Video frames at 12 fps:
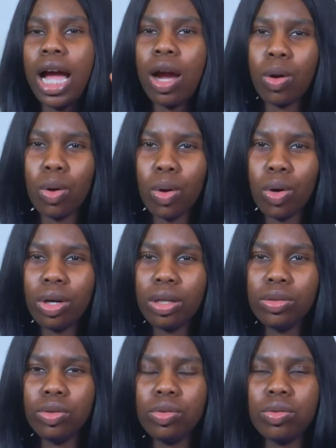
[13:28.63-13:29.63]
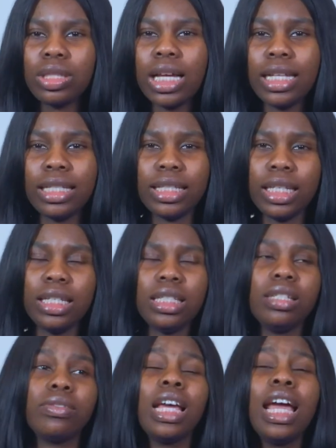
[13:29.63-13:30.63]
alcohol use and
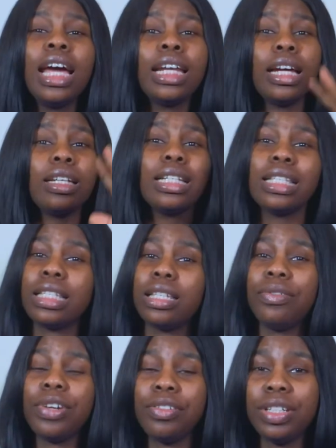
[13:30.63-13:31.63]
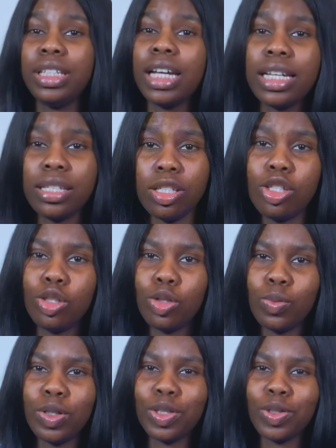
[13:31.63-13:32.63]
sedatives. Now, this is a very dicey
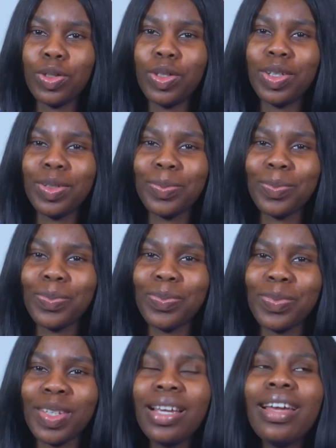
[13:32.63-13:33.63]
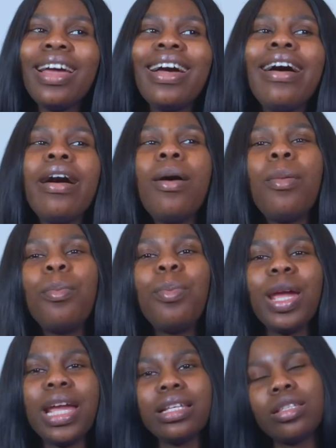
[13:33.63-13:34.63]
situation.
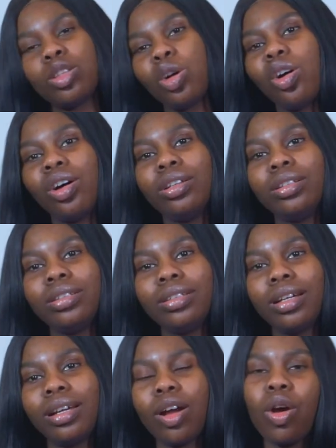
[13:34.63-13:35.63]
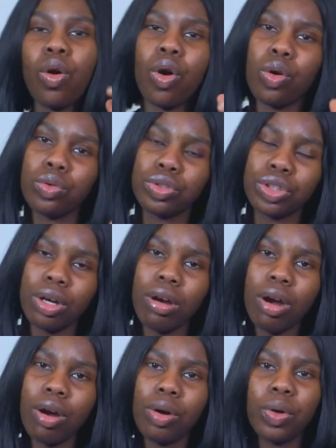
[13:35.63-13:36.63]
Based on
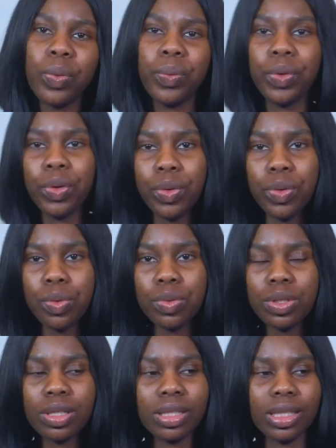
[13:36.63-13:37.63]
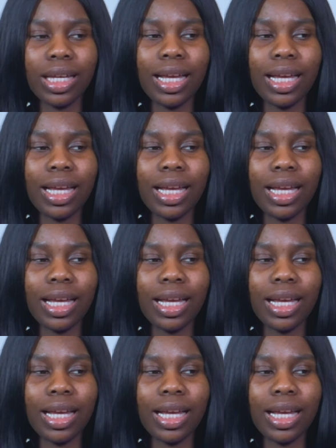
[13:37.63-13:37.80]
culture, rules,